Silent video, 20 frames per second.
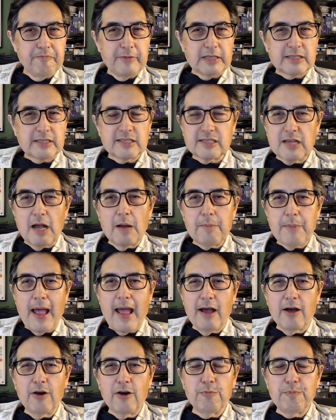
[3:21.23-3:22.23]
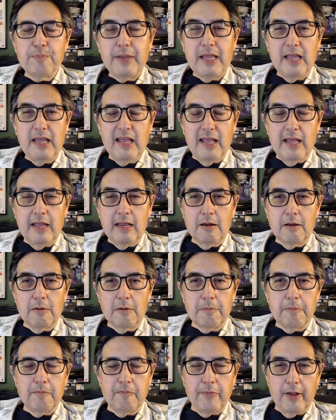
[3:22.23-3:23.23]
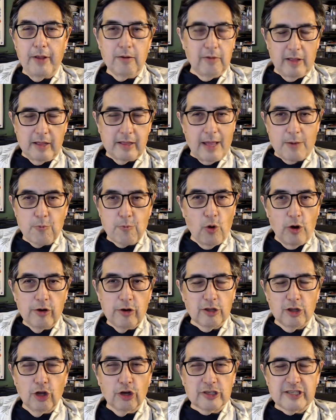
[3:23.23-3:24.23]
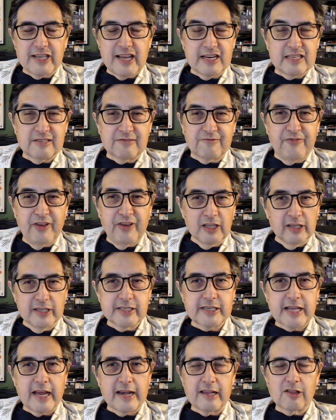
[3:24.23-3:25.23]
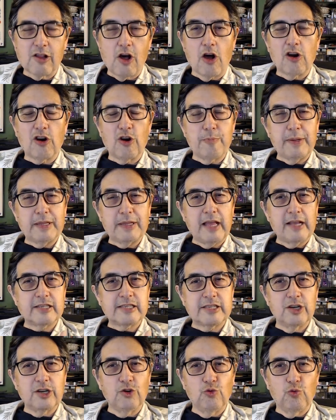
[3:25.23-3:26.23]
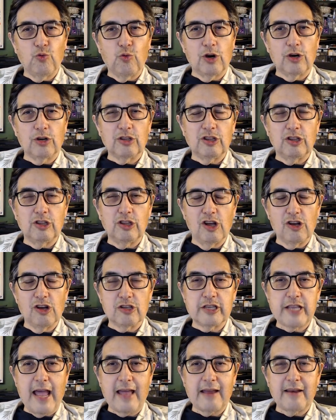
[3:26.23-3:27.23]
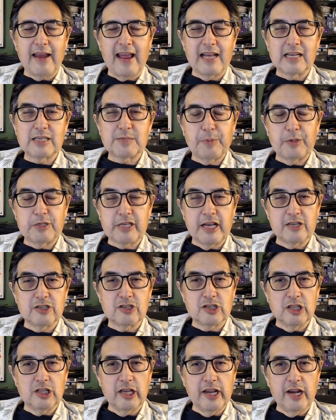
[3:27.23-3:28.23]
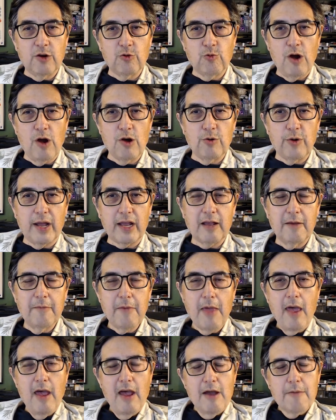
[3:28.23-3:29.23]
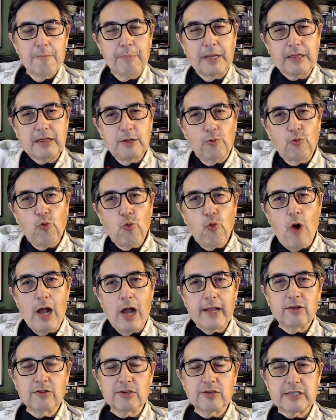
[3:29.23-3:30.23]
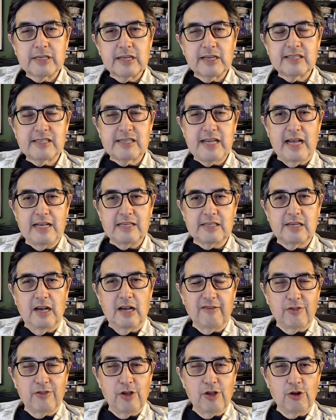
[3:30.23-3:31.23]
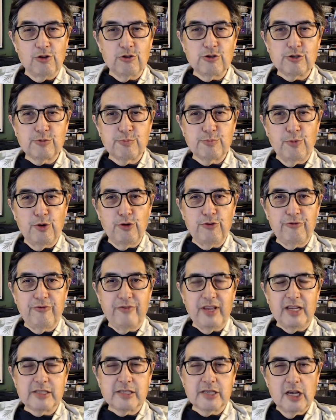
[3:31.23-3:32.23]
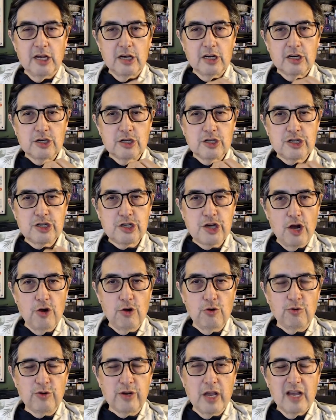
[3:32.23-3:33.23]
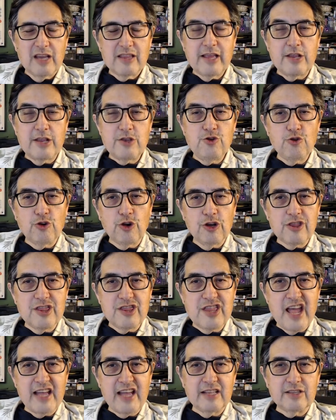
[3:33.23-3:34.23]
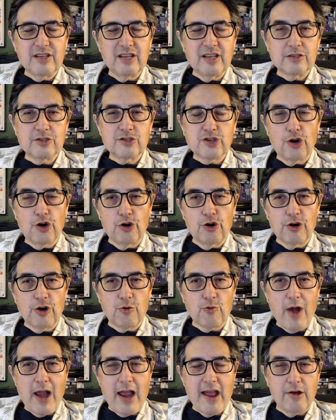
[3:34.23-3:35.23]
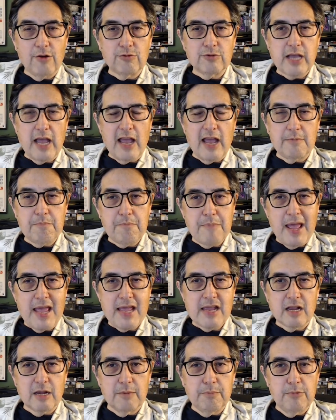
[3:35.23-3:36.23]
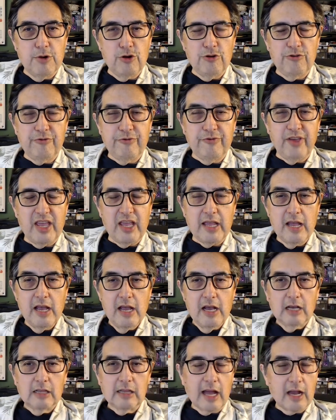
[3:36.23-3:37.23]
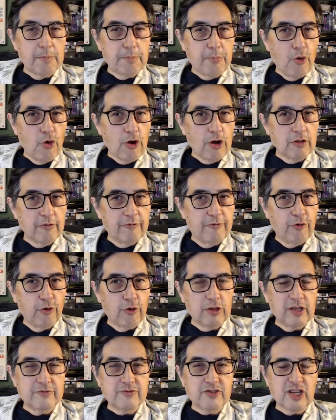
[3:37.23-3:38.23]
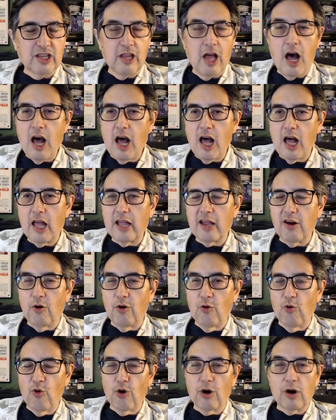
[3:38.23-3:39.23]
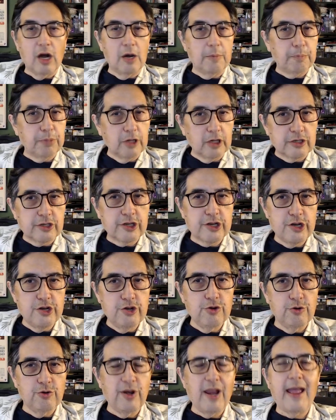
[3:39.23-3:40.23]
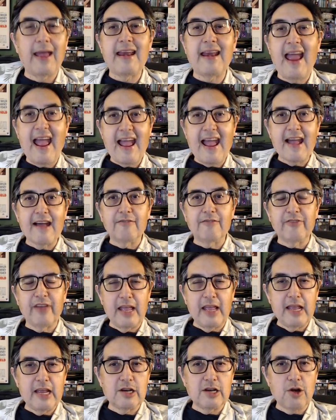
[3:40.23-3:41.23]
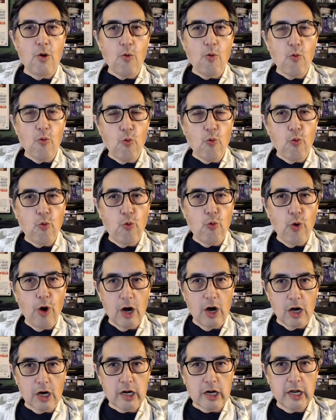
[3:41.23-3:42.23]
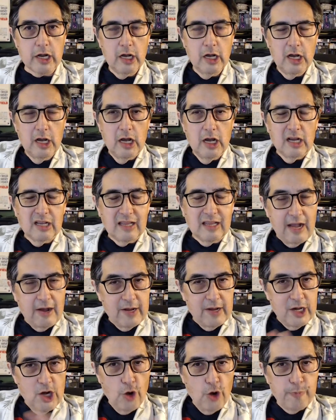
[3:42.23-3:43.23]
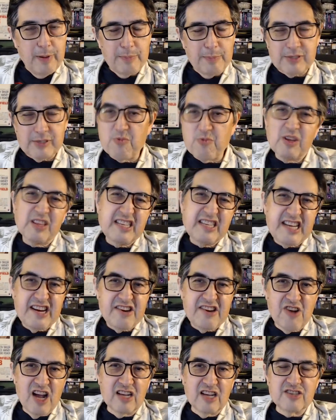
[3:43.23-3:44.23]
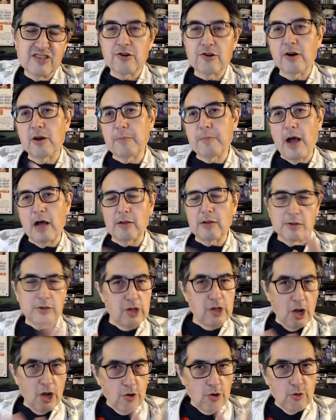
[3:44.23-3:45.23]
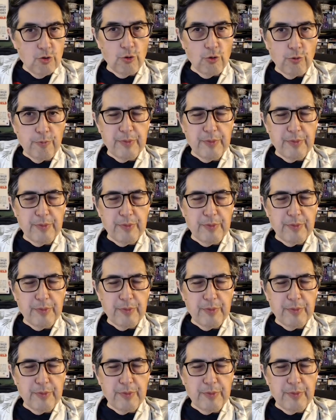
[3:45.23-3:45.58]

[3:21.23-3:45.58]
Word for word: somehow being they weren't looked at as villains any longer but they still weren't looked at as potentially heroic but the wild success of those movies showed that you could then turn around and make a movie like a Born on the Fourth of July or a Platoon and have it work. Now I know people say, well, the Deer Hunter and Apocalypse. No,